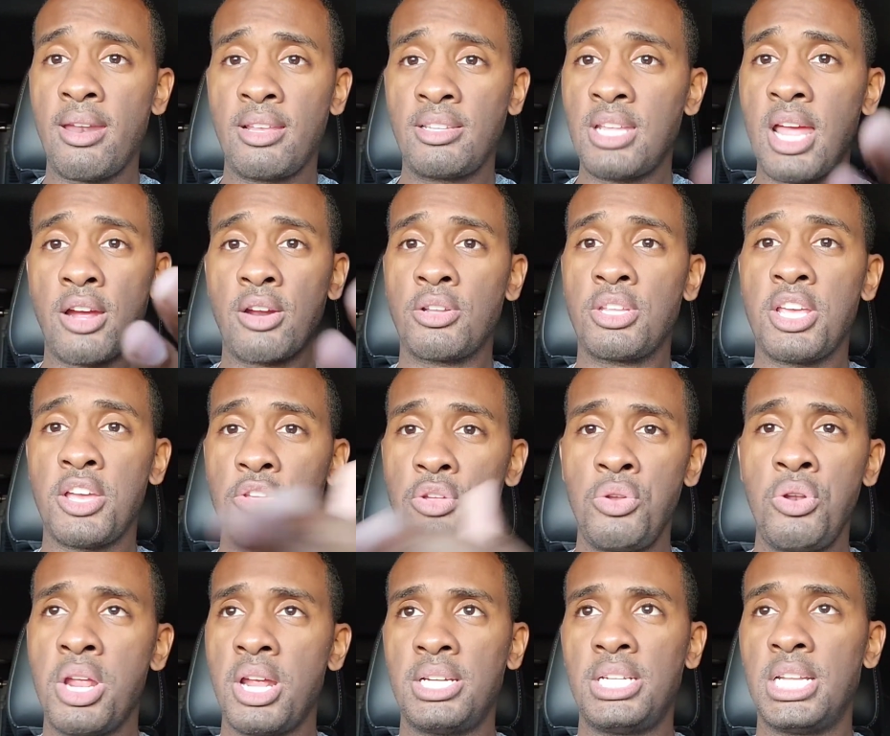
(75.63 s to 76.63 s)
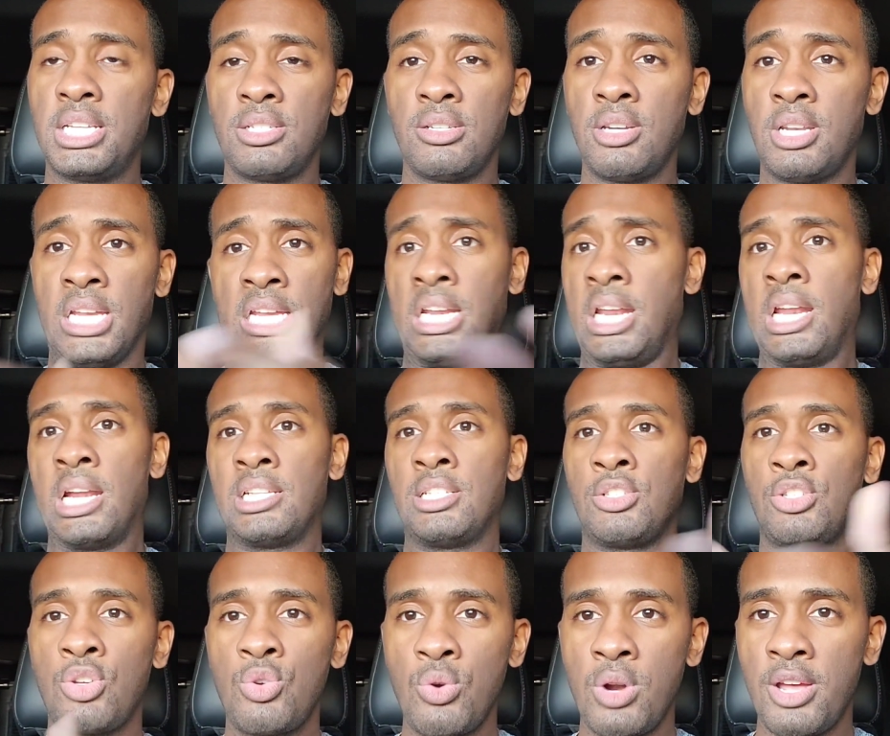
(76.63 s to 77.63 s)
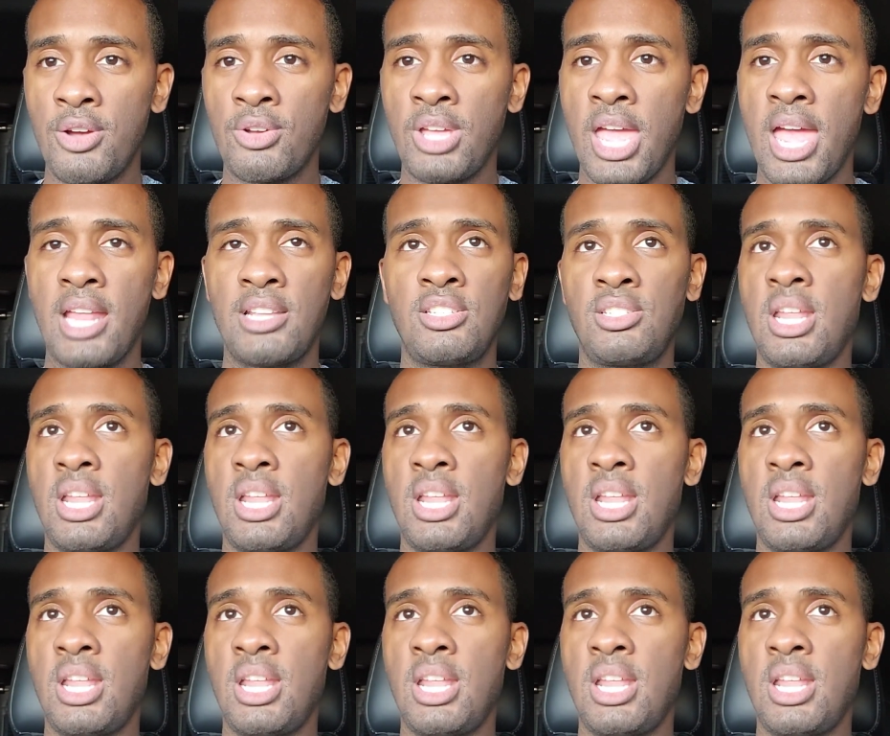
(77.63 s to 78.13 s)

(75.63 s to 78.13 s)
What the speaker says: He's not going to tell you that he doesn't tune Hellcats.